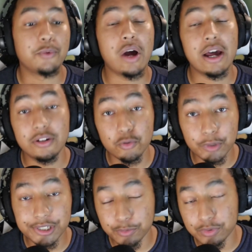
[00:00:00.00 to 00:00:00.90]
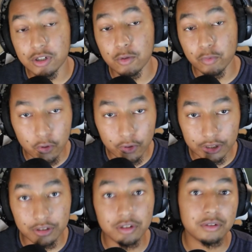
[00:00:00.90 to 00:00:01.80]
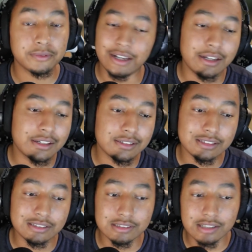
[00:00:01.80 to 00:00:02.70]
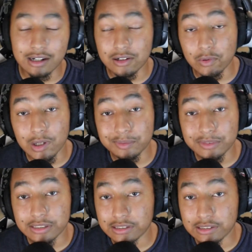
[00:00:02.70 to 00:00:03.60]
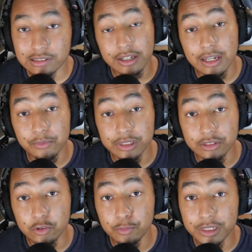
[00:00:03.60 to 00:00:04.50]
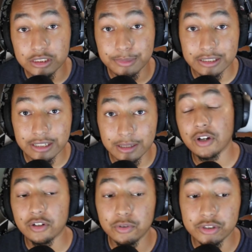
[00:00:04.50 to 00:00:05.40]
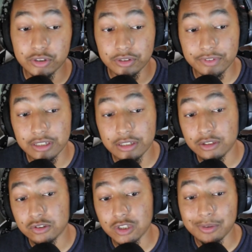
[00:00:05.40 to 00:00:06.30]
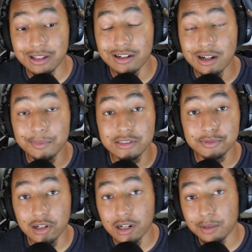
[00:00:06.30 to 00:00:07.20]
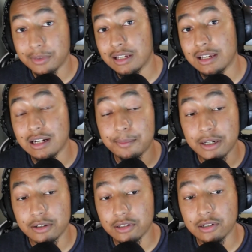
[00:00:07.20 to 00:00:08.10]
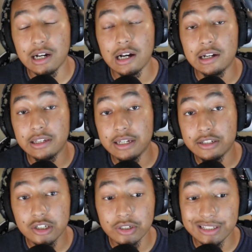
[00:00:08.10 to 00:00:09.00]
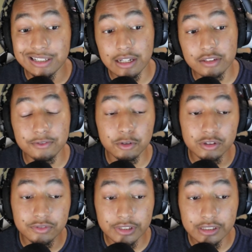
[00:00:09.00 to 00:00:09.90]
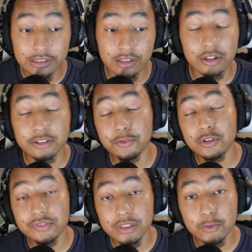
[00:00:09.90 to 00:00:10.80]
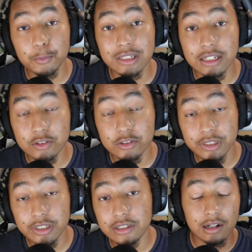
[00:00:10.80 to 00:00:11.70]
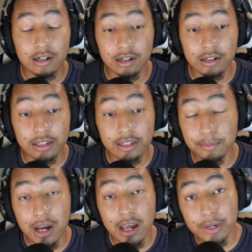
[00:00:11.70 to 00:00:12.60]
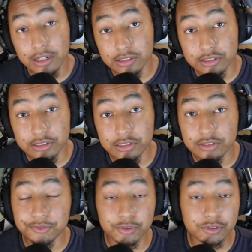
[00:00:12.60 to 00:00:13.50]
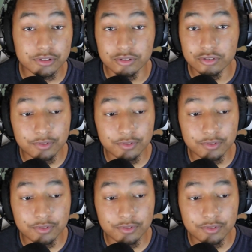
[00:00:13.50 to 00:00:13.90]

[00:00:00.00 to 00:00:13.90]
I do wish it was on recording though hey, it just got corrupted. Can't really do much about that. Y'all do enjoy the video. Drop a like, comment, subscribe, man. And I'm out, yo. I'll catch y'all in the next forest vid. The next forest vid will be next week. Uh, again, my apologies for